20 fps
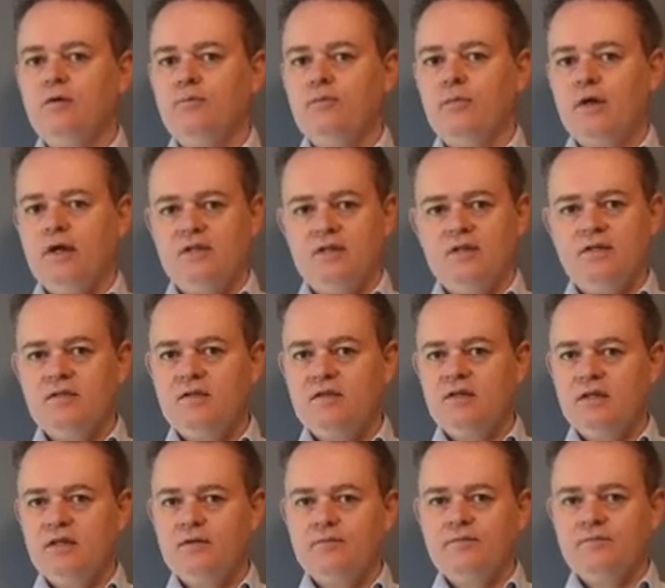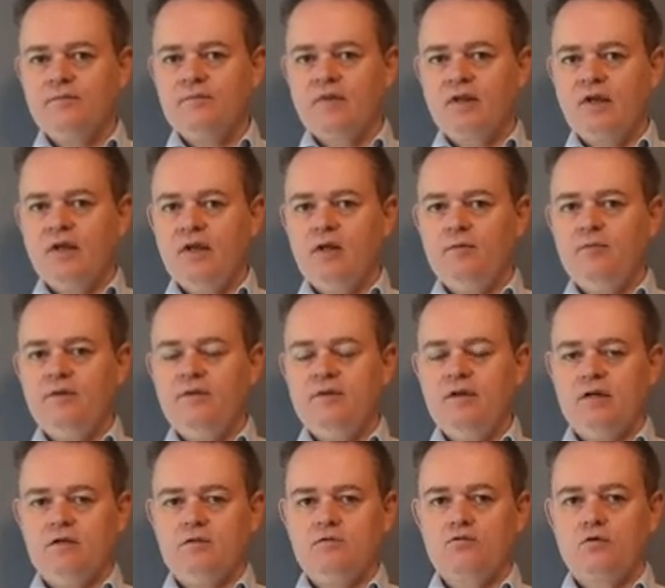by the end of the day it'll be the
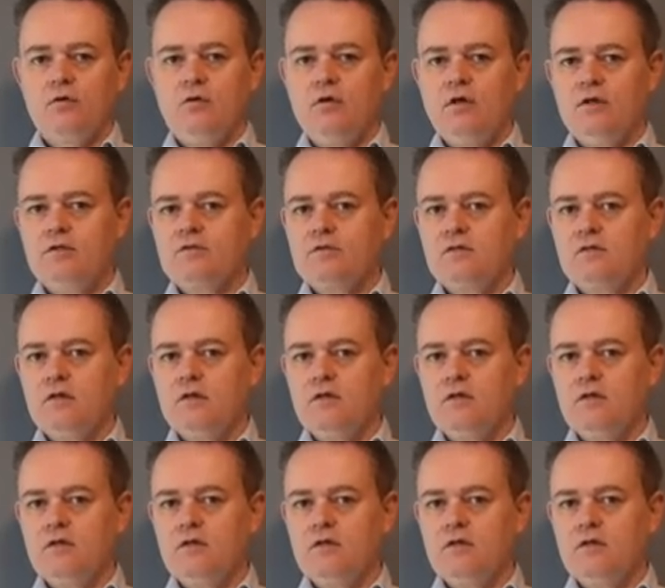editorials